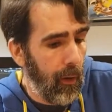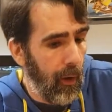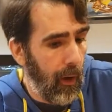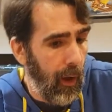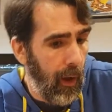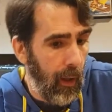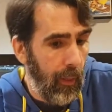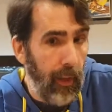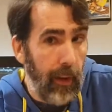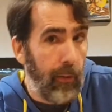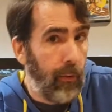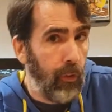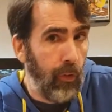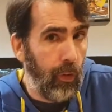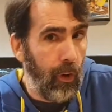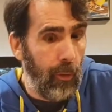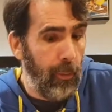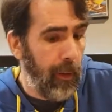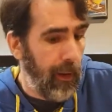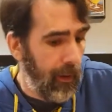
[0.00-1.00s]
That
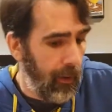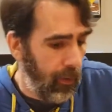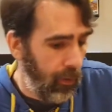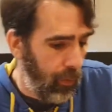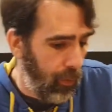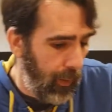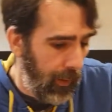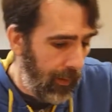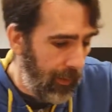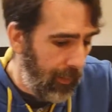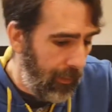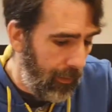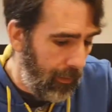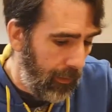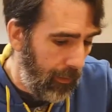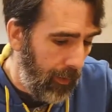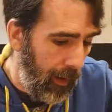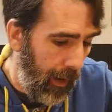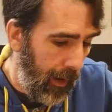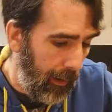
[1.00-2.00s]
shouldn't be an issue in
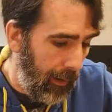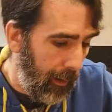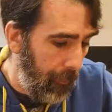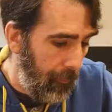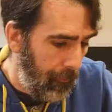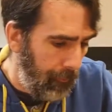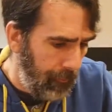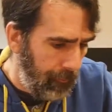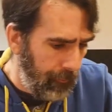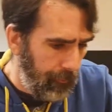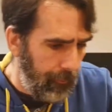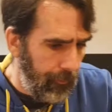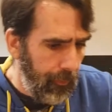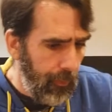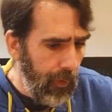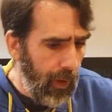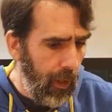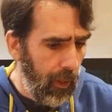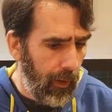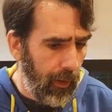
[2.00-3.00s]
this deck.
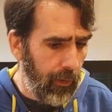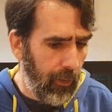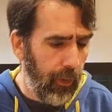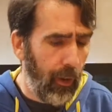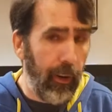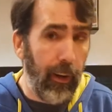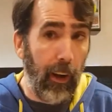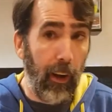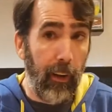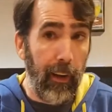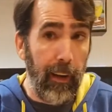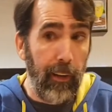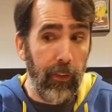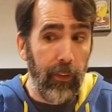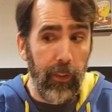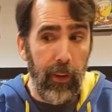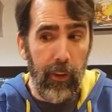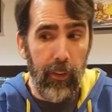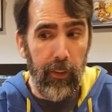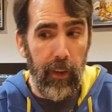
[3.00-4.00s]
Let's look at our
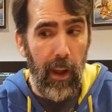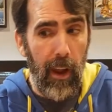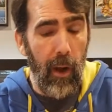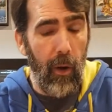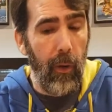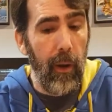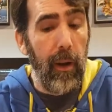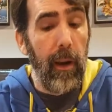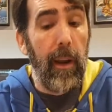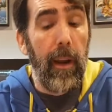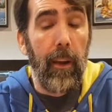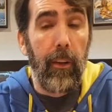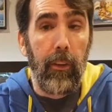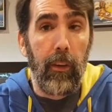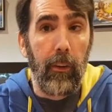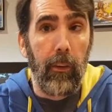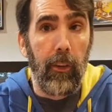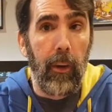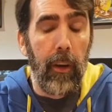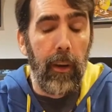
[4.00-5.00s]
instants now.
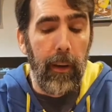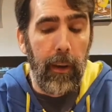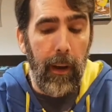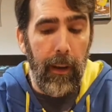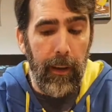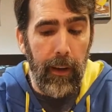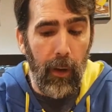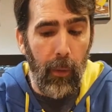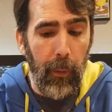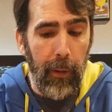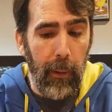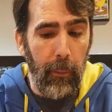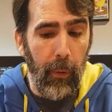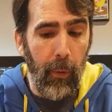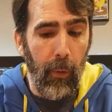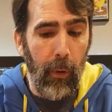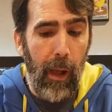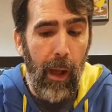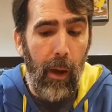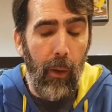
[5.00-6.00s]
See if there's anything out of here we can
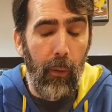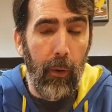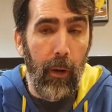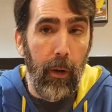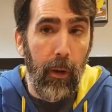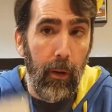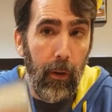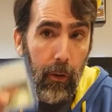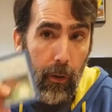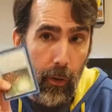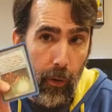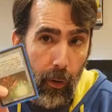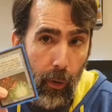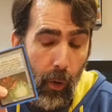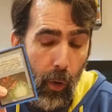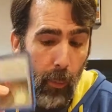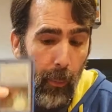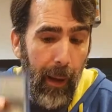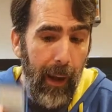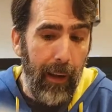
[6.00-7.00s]
pull out. Good
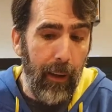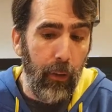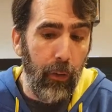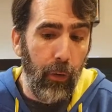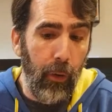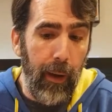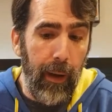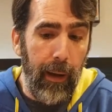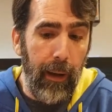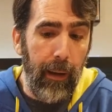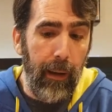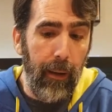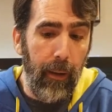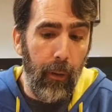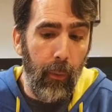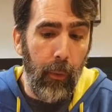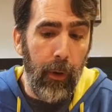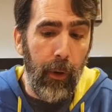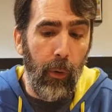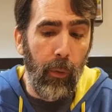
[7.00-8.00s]
old Mana
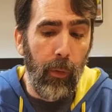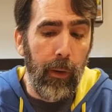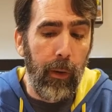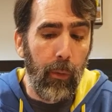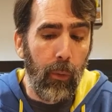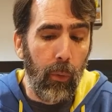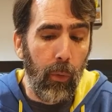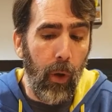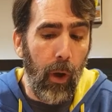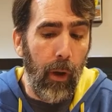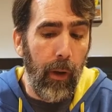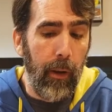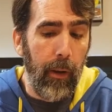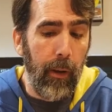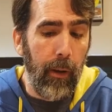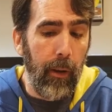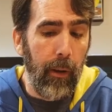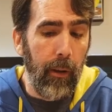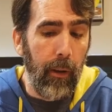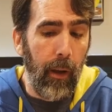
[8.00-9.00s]
Drain. We only
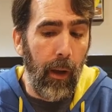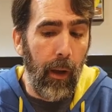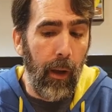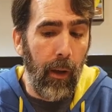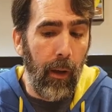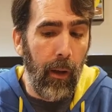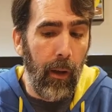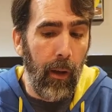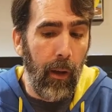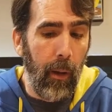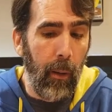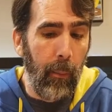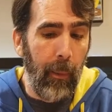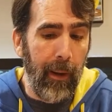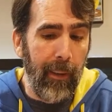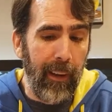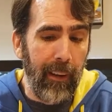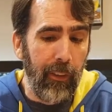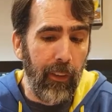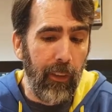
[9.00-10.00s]
run,
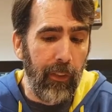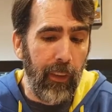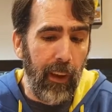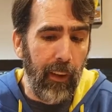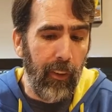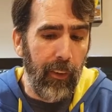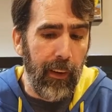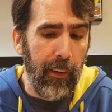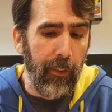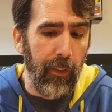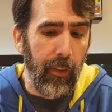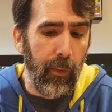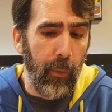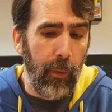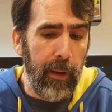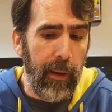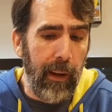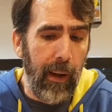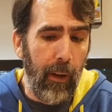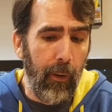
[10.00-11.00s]
I guess technically it's
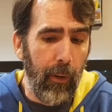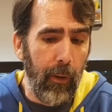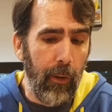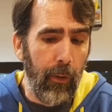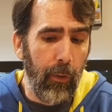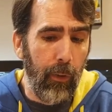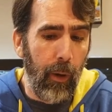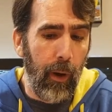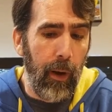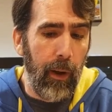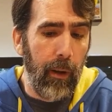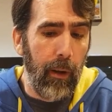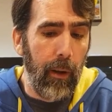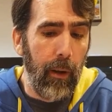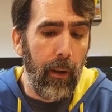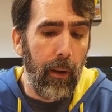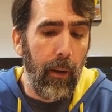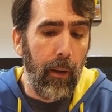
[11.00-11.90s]
3 counters, right?